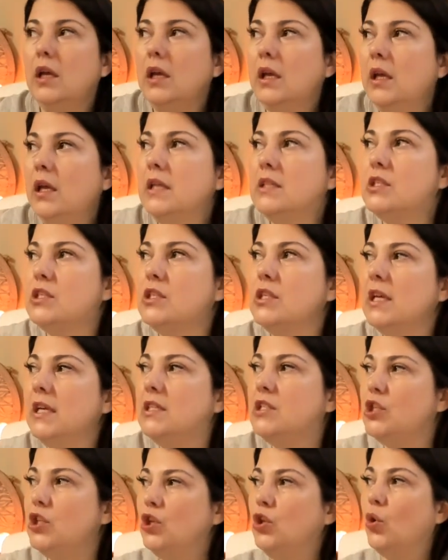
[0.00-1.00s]

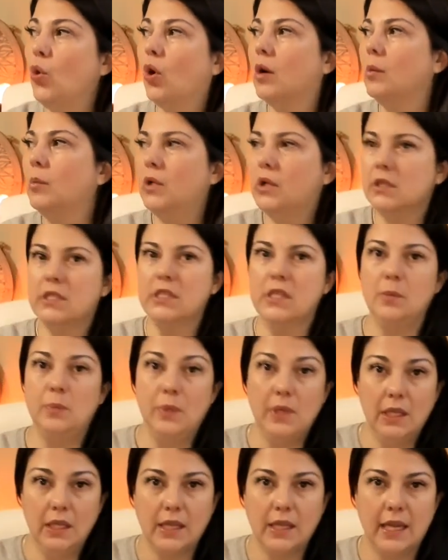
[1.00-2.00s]
it's normal to
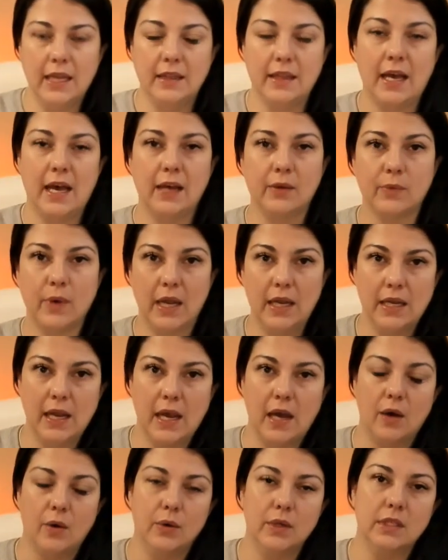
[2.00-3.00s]
be like that right
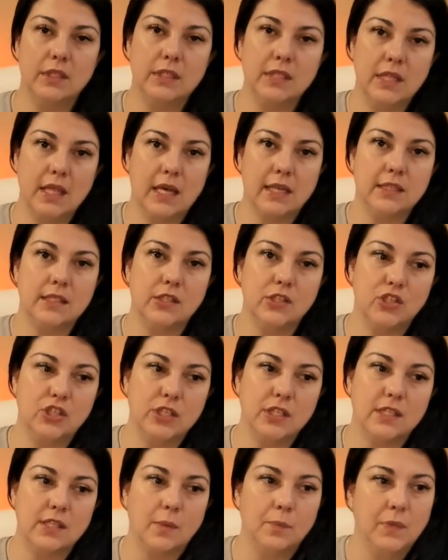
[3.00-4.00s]
now. That's
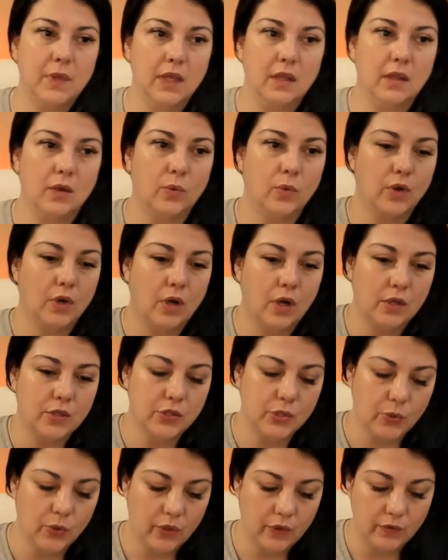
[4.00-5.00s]
just something that we're all
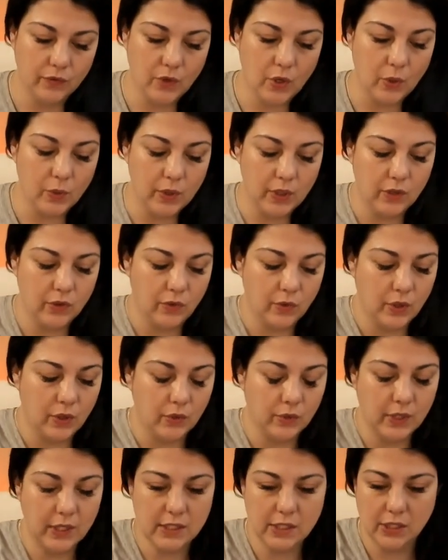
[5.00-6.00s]
sort of going through.
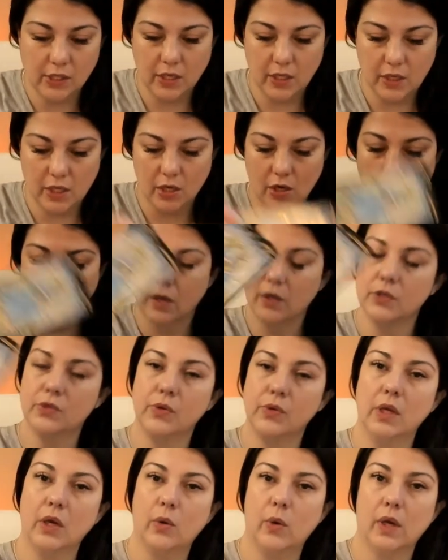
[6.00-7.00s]
Let's look at the cards
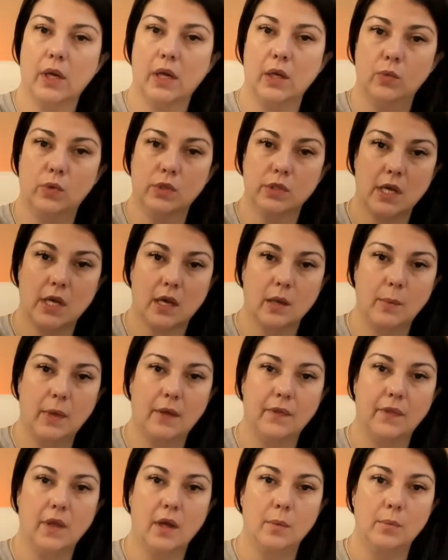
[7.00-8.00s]
really quick and we'll talk
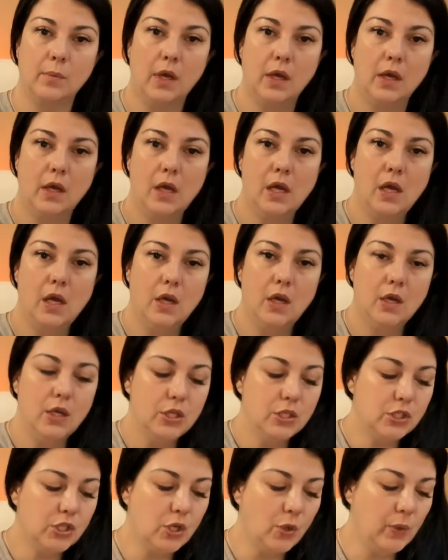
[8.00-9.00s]
about them.
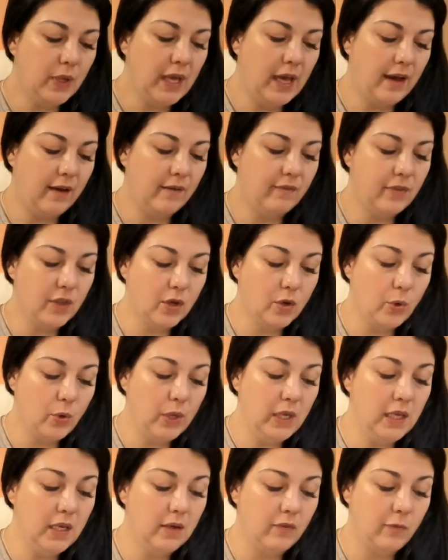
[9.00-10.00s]
So we have the
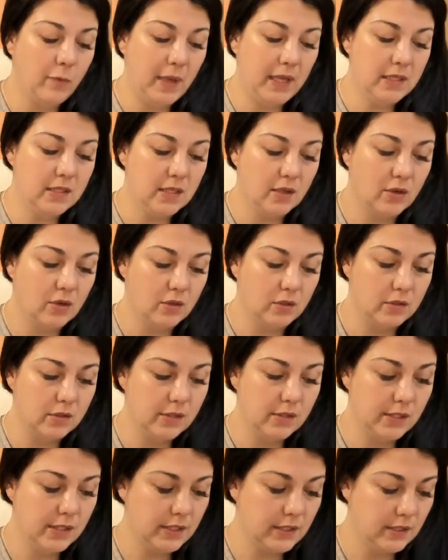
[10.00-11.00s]
Queen of
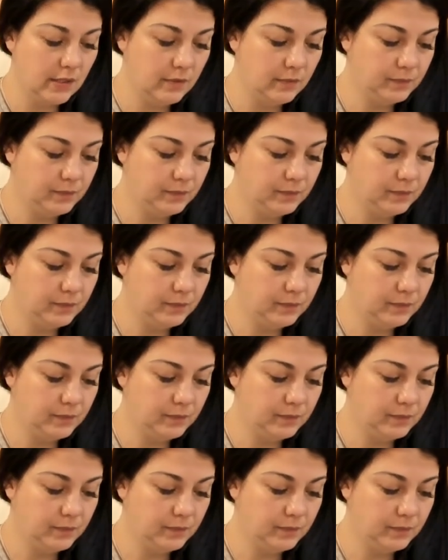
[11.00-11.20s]
Pentacles,